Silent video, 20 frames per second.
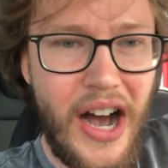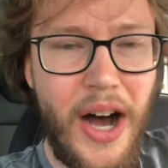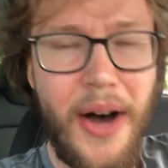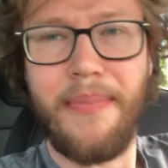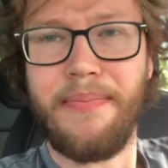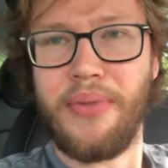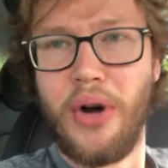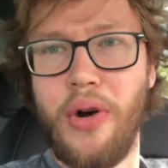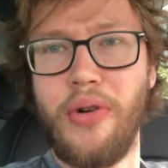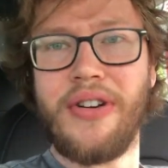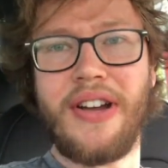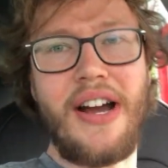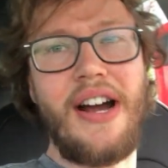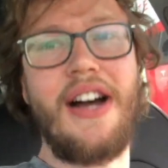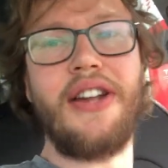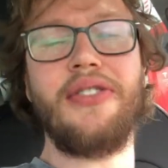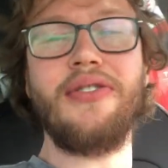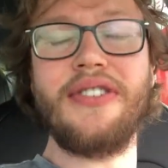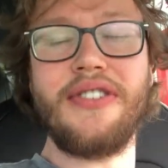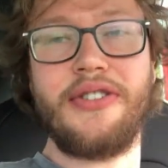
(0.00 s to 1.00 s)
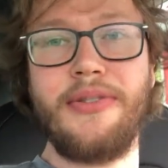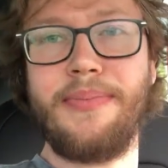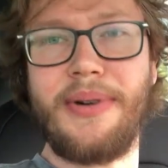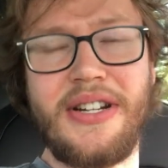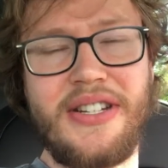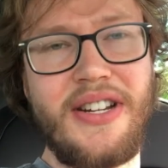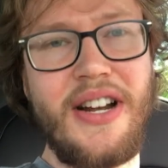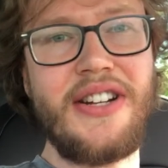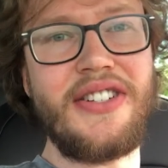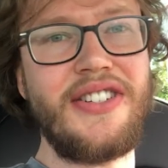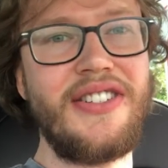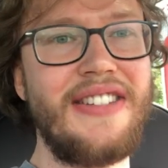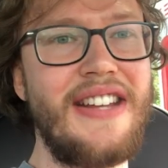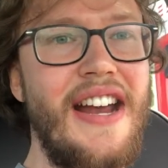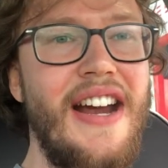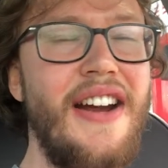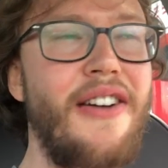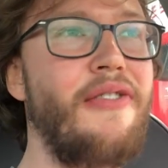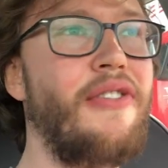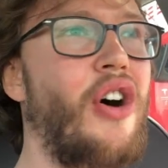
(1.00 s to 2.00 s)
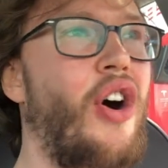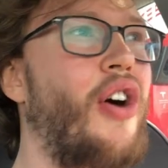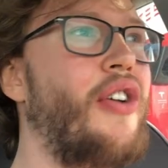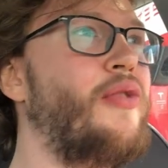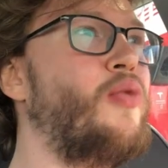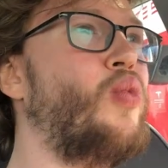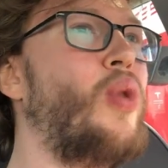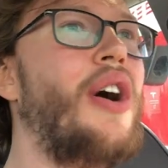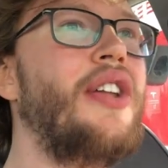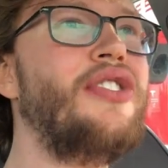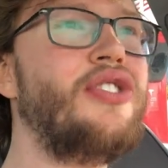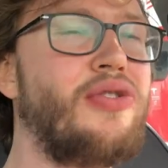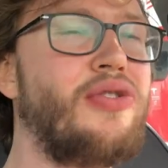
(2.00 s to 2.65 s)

Arboga, to the supercharger there on one